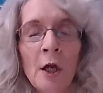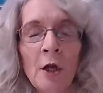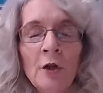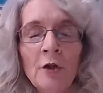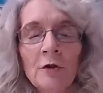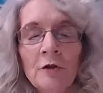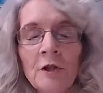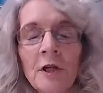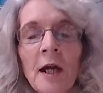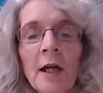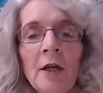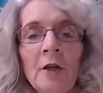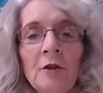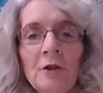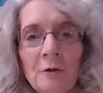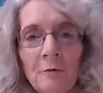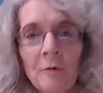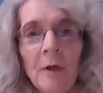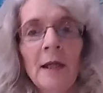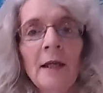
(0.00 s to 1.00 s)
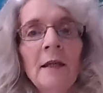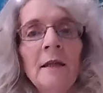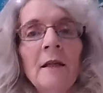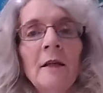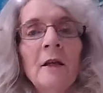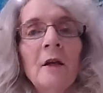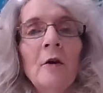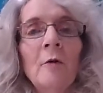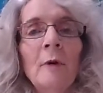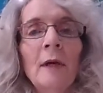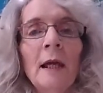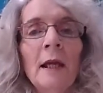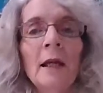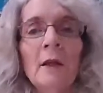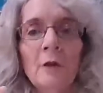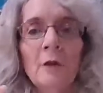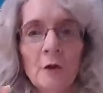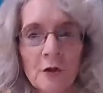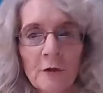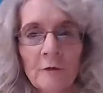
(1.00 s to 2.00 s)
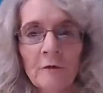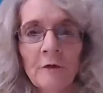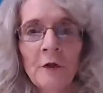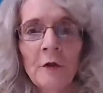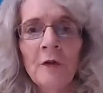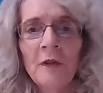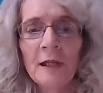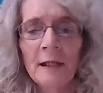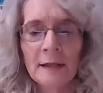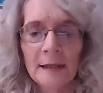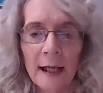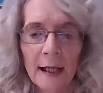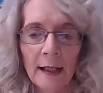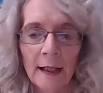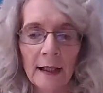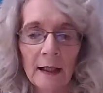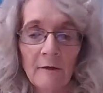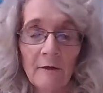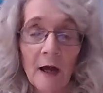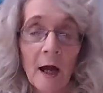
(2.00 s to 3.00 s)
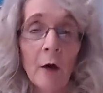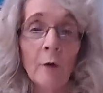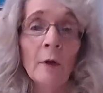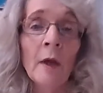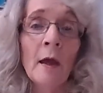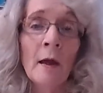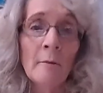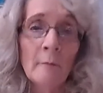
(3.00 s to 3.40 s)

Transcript: you're tired, you're ready to go in, and there's a few things I leave out.